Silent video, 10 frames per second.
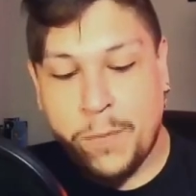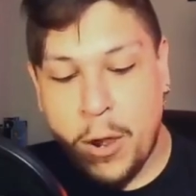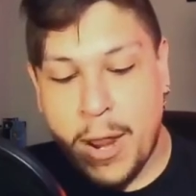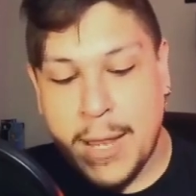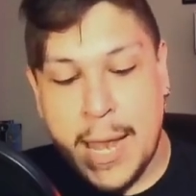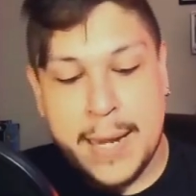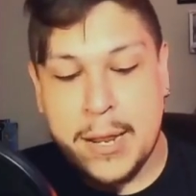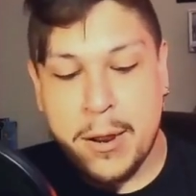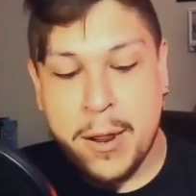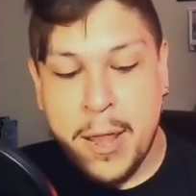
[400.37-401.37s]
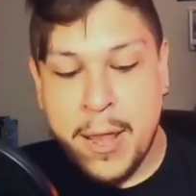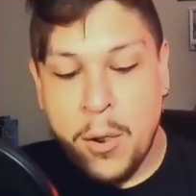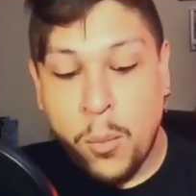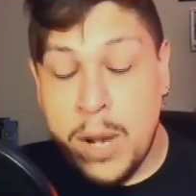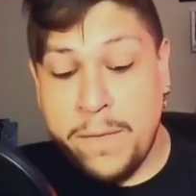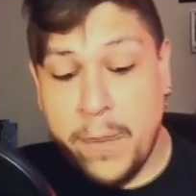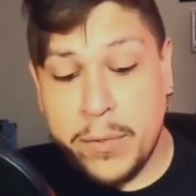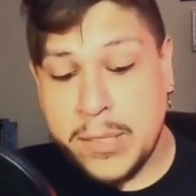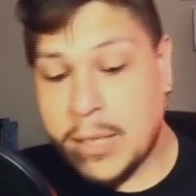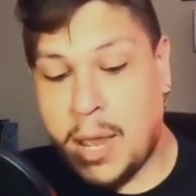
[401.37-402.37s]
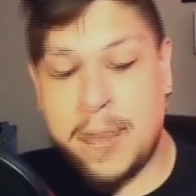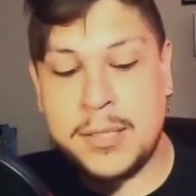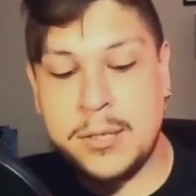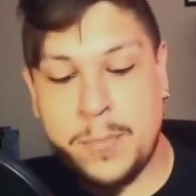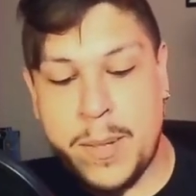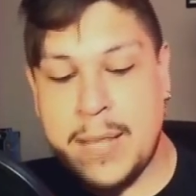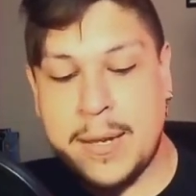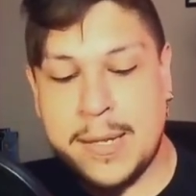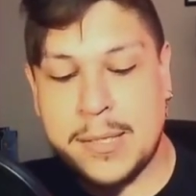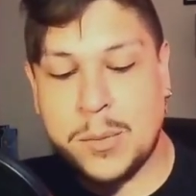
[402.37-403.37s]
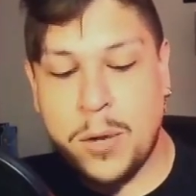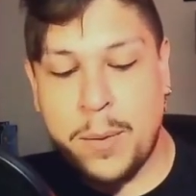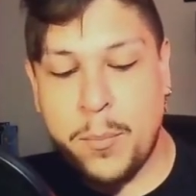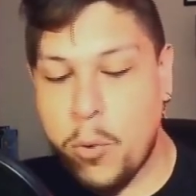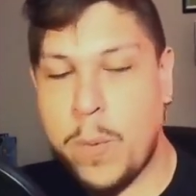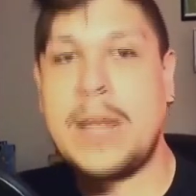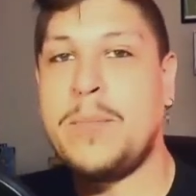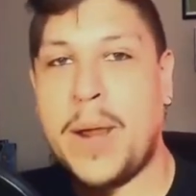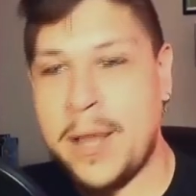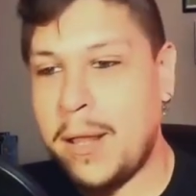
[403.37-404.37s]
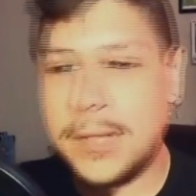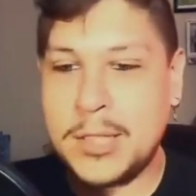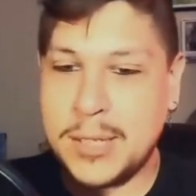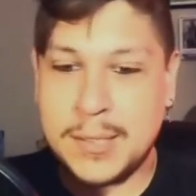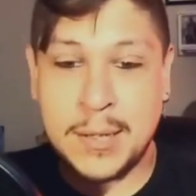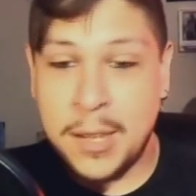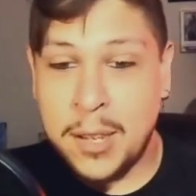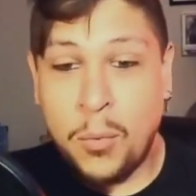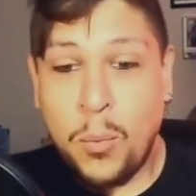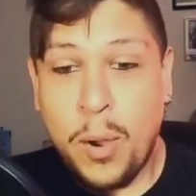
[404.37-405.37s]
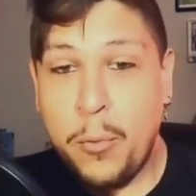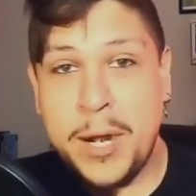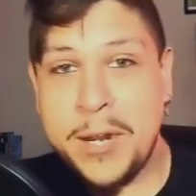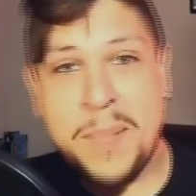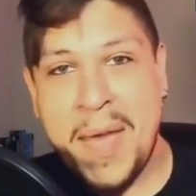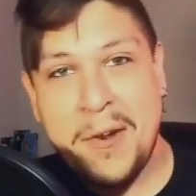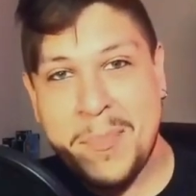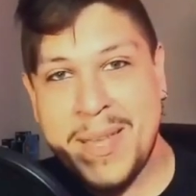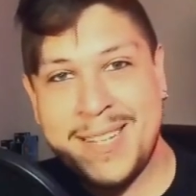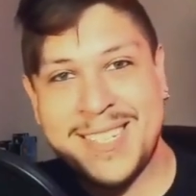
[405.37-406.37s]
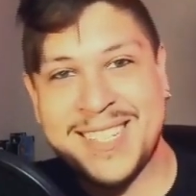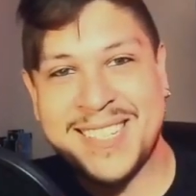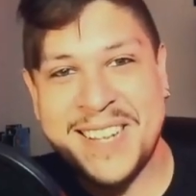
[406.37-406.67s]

I got here. What if I was a concert pianist or a marine biologist? What would it matter, bitch?